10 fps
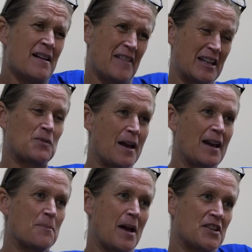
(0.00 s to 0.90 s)
That's where
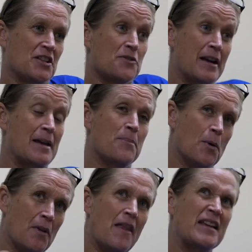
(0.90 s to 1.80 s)
compassion is really
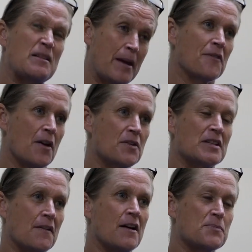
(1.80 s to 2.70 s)
important, and that's a big focus
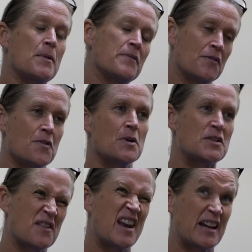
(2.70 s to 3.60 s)
of ours moving forwards
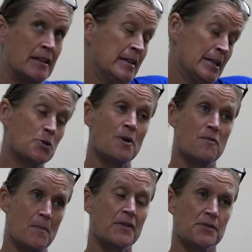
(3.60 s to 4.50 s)
for the next 12
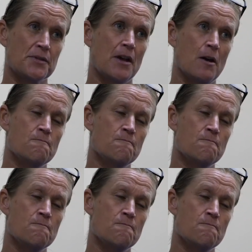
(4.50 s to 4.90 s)
months or so.